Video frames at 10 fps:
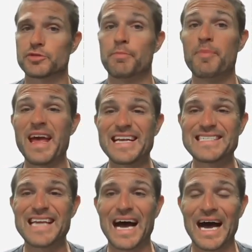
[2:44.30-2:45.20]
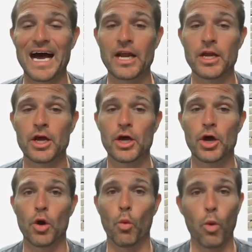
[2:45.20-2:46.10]
based on
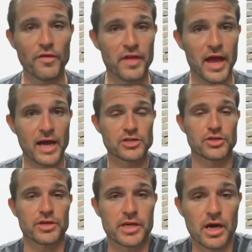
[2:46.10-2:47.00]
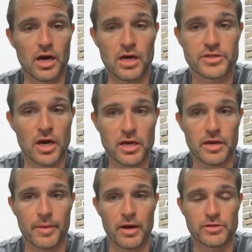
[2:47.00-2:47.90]
what they actually are talking
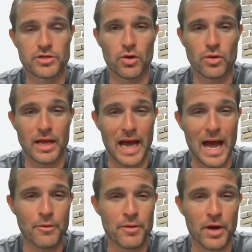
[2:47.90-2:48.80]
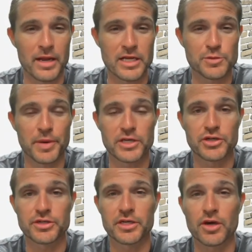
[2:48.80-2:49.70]
about. So like I would want each
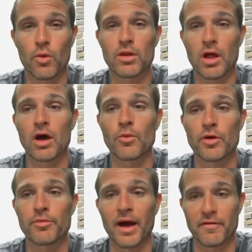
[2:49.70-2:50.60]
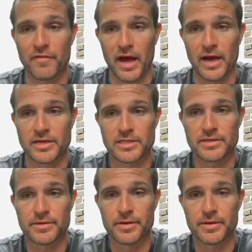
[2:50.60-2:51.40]
picture to go along with my facts.